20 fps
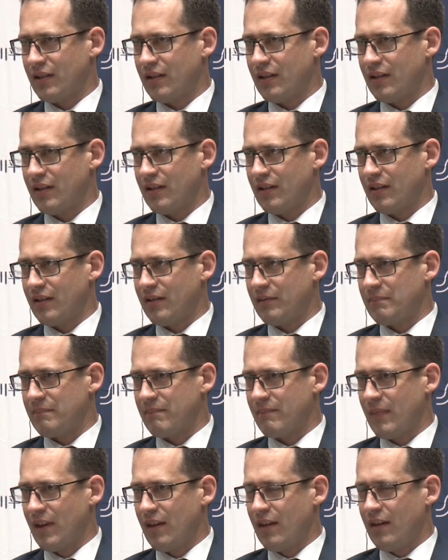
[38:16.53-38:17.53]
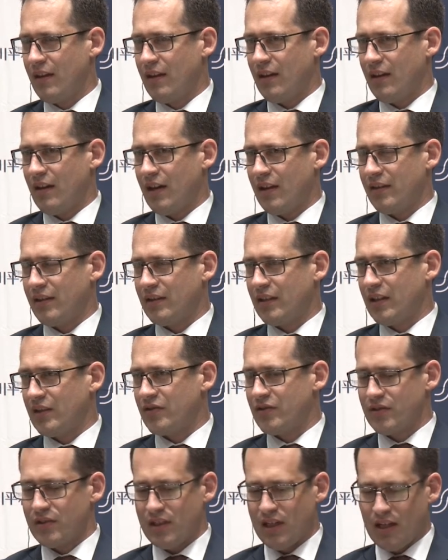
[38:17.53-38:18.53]
um, I think the
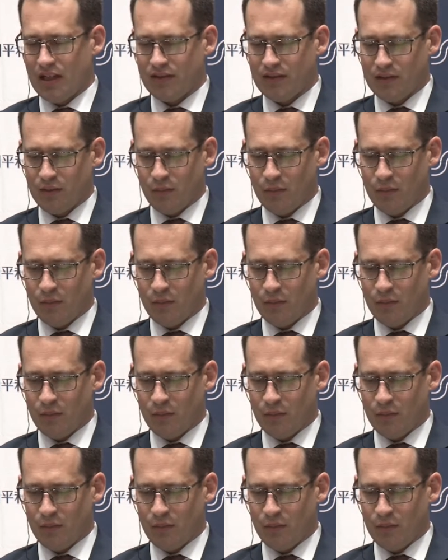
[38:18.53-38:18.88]
answer is yes.